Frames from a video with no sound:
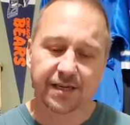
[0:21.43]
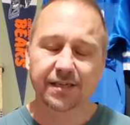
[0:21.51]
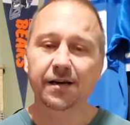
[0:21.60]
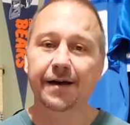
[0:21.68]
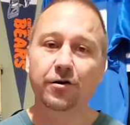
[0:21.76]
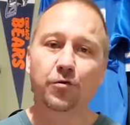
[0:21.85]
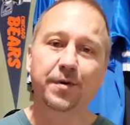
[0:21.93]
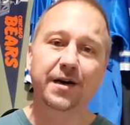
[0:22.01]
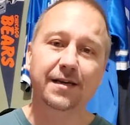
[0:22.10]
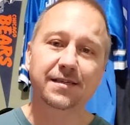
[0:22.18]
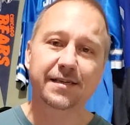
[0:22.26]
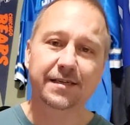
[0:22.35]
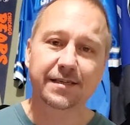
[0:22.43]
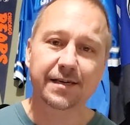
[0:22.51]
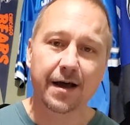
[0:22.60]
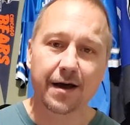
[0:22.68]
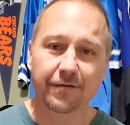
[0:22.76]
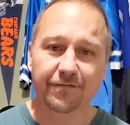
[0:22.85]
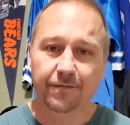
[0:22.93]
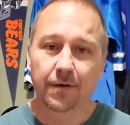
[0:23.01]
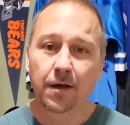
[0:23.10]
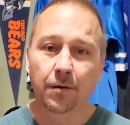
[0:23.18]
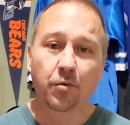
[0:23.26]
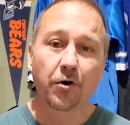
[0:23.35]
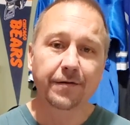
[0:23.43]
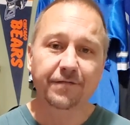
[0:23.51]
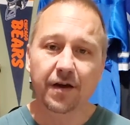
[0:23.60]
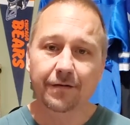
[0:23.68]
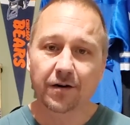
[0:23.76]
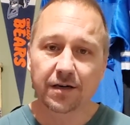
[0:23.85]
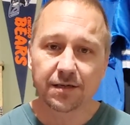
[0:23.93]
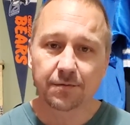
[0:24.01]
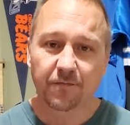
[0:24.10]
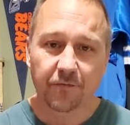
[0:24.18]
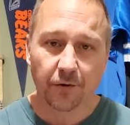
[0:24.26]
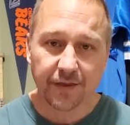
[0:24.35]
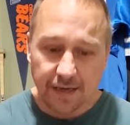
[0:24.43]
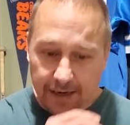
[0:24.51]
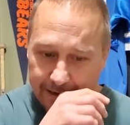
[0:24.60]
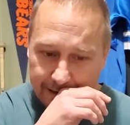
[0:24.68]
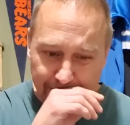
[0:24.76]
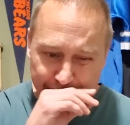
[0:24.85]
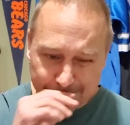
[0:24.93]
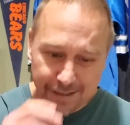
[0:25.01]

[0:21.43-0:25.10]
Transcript: This line opened at 6.5-point favorites for the Eagles.